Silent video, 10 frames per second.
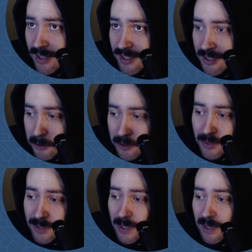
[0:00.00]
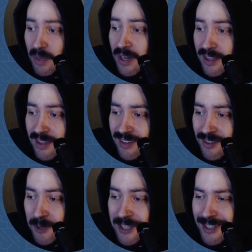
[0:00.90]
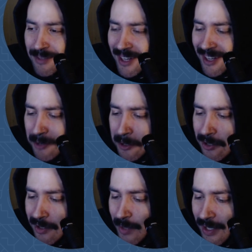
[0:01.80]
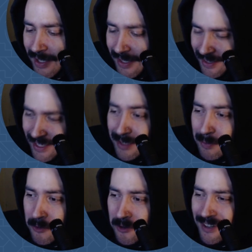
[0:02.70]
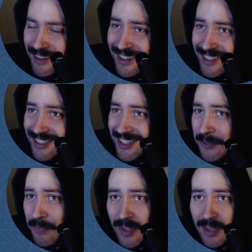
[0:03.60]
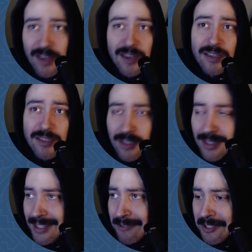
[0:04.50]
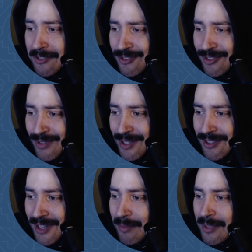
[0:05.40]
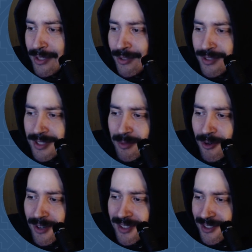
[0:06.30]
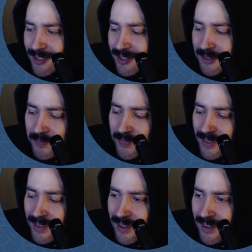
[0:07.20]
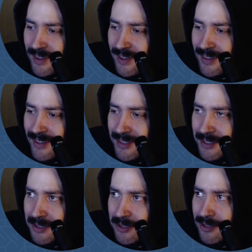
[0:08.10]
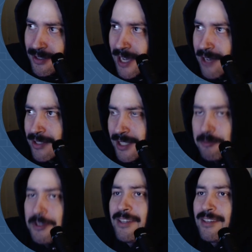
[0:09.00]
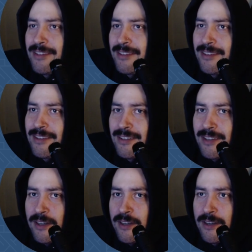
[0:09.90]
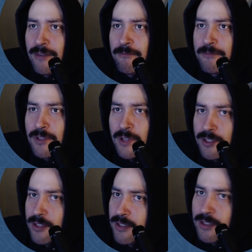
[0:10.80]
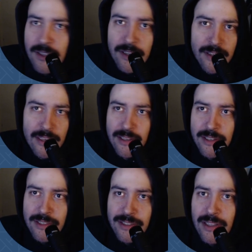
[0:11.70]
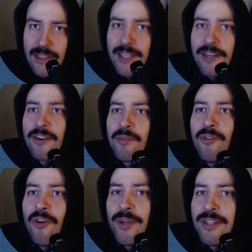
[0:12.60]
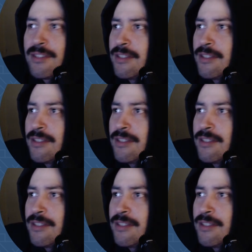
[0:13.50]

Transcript: you could be spending money and wasting money when you shouldn't be. And that's important. And so deleting resources when they're not being used anymore is just good housekeeping. So let's just delete our deployment.